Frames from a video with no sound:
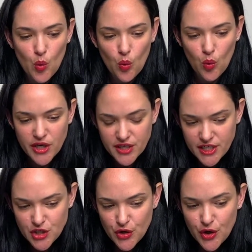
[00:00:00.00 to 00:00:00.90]
what you
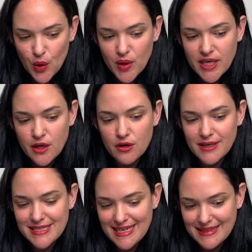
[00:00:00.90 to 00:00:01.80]
need to know here
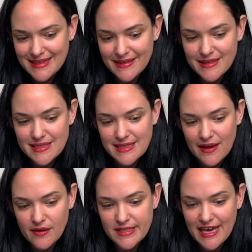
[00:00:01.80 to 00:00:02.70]
is that these
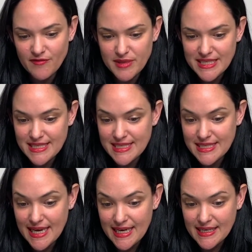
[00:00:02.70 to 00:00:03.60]
cells have been
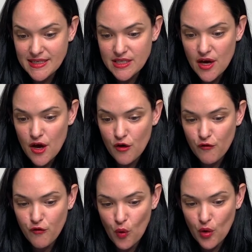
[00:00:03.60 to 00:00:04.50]
stained
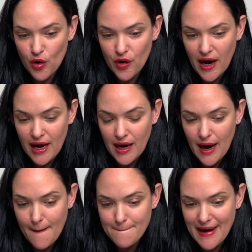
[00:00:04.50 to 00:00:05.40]
for a
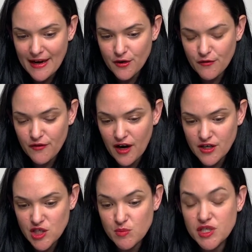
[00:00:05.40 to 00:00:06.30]

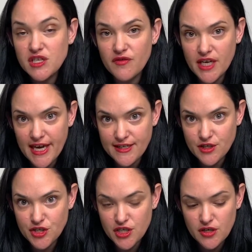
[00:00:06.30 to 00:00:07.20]
macrophage specific
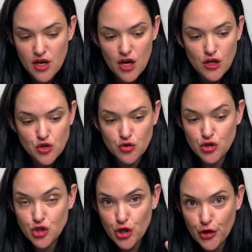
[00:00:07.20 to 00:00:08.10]
antigen. So
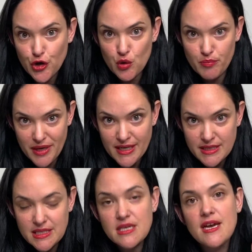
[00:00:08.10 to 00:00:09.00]
the darker
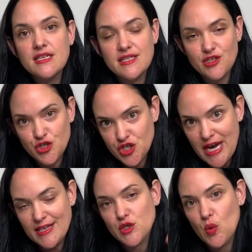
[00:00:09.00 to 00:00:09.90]
bits
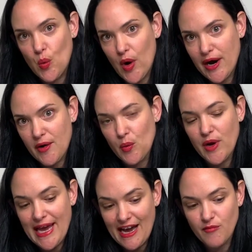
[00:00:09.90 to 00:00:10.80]
suggest where
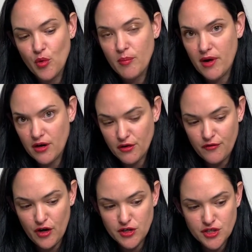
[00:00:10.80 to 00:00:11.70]
we have more
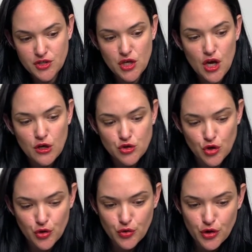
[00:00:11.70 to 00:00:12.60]
macrophages. So
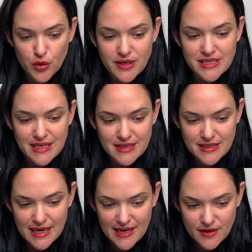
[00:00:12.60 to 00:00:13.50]
you'll notice that in
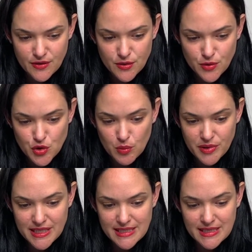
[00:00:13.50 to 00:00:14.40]
diet-induced
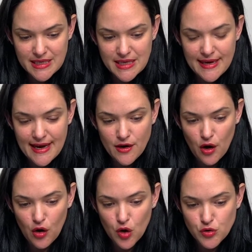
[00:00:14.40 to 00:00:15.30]
obesity and
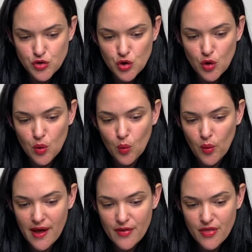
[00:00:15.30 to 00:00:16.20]
also
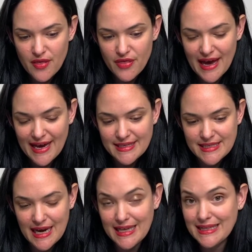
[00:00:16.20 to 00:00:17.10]
with that
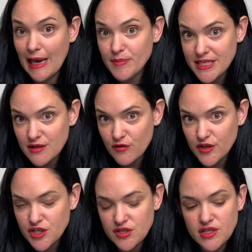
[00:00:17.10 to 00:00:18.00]
leptin
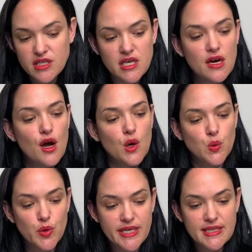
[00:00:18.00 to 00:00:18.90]
deficiency,
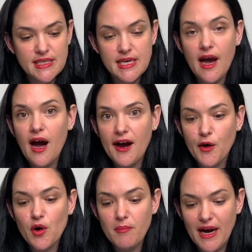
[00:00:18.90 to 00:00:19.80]
we see
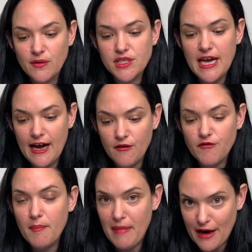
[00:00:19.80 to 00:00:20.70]
higher amounts
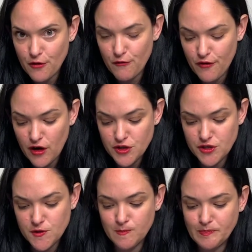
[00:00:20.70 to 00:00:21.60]
of
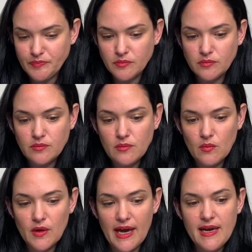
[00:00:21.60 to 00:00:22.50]
macrophages.
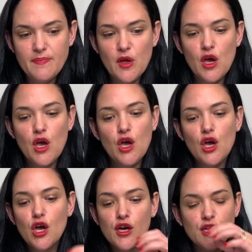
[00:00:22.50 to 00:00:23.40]
Okay,
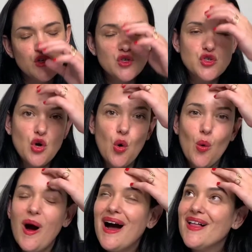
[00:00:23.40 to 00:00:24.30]

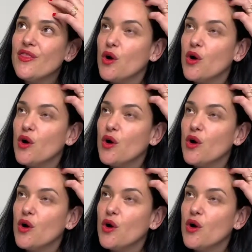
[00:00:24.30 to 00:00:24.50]
so the